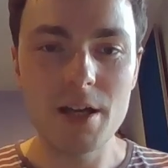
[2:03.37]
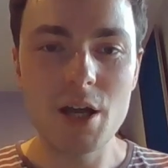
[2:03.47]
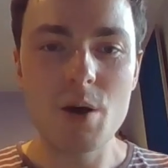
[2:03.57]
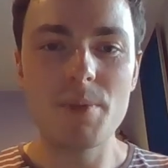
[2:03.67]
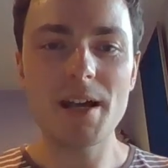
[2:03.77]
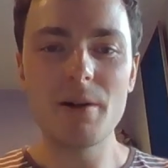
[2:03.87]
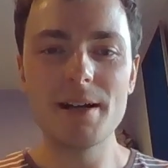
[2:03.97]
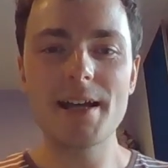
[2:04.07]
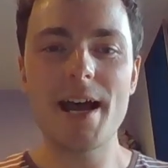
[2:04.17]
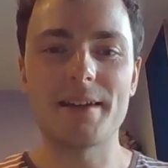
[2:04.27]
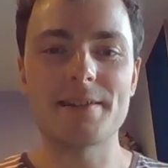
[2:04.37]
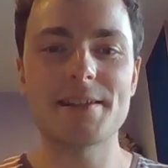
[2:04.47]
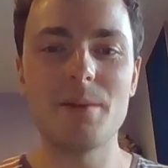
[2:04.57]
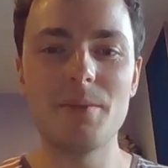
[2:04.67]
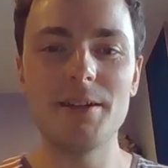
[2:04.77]
But now and again,
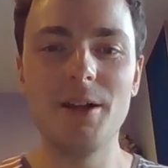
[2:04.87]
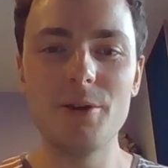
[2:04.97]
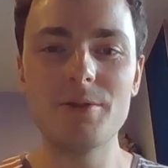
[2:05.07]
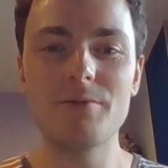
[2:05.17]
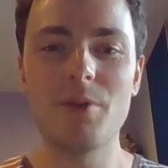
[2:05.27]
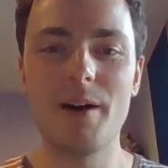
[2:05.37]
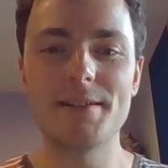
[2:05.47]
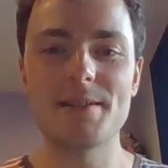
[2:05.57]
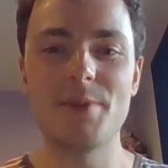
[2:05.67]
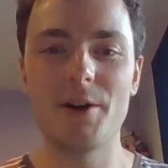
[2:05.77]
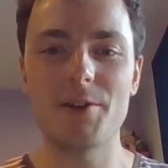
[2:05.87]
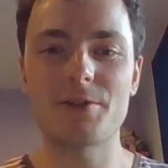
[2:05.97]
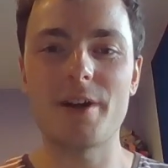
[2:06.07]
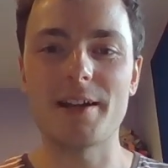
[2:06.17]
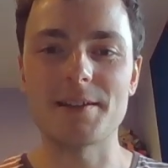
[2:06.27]
some lone riders buck the
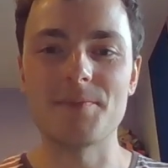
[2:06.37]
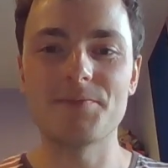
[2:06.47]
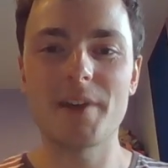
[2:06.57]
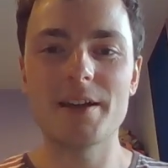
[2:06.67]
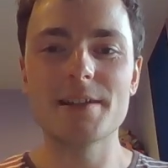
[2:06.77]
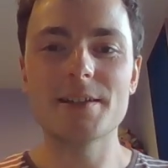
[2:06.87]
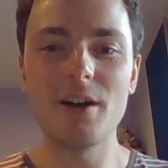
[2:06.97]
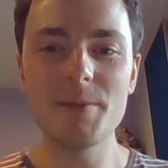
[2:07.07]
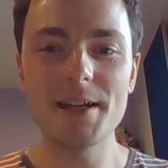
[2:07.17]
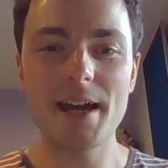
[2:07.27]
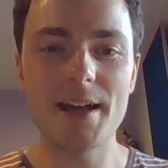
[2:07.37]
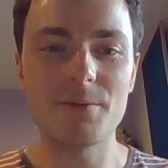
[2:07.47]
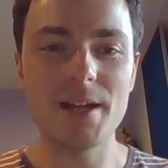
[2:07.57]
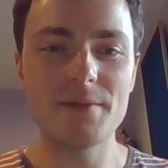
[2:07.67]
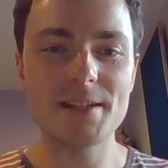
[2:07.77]
trend. Time and again,
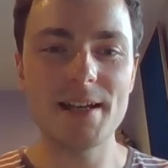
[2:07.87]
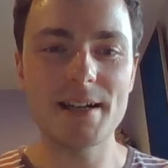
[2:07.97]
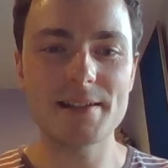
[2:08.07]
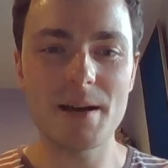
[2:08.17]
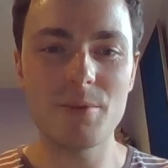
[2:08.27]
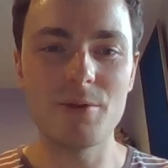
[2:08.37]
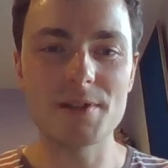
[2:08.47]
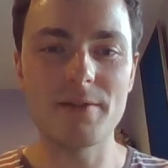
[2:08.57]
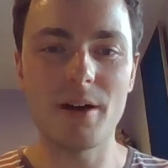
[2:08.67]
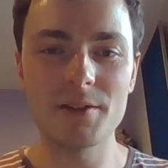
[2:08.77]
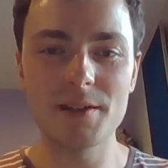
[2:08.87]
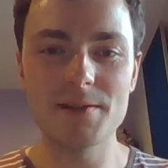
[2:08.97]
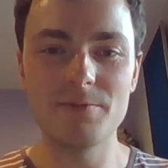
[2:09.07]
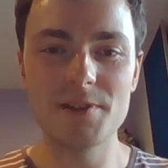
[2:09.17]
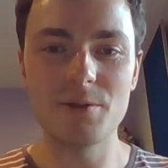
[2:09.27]
we have seen examples of
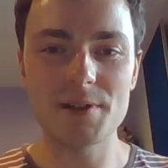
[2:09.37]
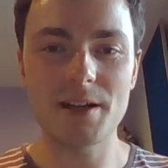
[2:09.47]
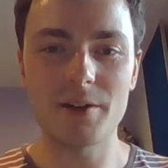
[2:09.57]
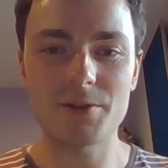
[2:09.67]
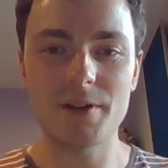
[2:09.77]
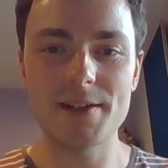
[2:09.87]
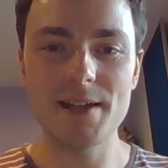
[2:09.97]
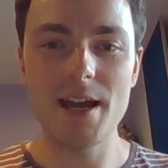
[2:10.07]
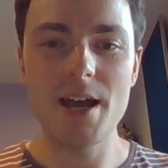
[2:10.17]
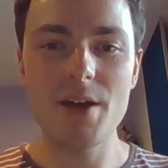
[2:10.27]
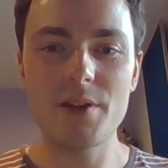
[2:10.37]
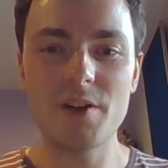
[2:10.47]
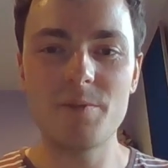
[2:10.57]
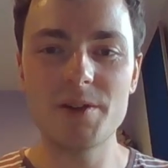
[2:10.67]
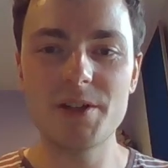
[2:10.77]
under-resourced countries that
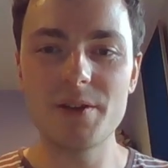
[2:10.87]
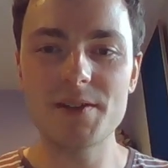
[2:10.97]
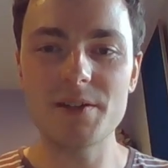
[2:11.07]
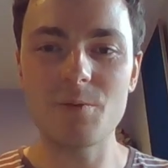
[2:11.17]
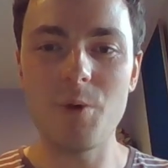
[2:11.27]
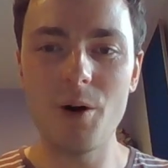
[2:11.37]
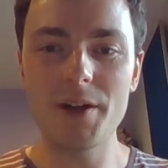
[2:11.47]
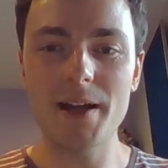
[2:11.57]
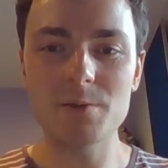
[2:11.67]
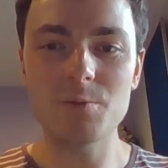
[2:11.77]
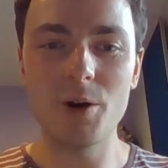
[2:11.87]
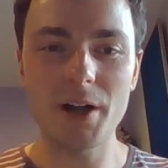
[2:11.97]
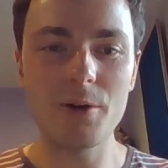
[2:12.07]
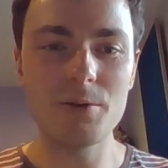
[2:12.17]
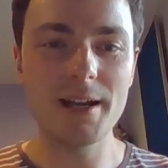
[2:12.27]
have produced one and one
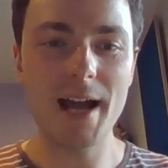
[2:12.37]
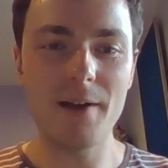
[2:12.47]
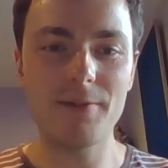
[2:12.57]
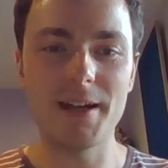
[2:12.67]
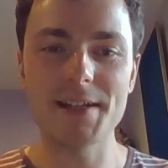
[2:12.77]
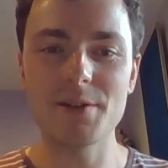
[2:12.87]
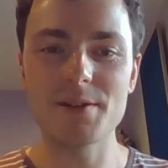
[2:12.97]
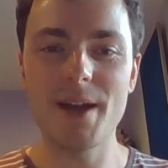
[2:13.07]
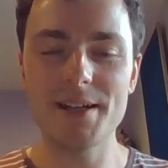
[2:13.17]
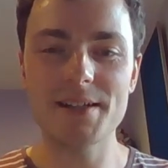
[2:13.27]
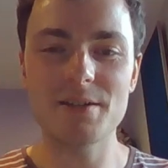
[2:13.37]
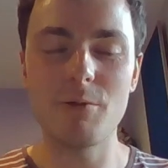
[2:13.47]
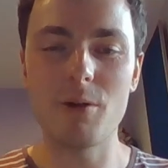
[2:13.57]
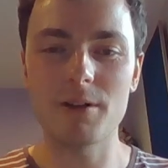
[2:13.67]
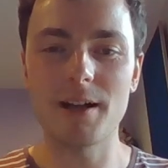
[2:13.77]
only athlete who has made it to a
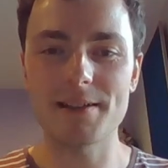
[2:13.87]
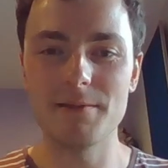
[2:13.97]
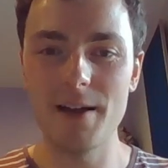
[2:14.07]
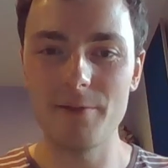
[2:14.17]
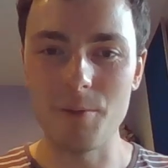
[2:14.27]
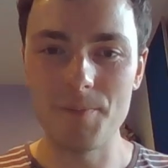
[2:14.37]
world-class level.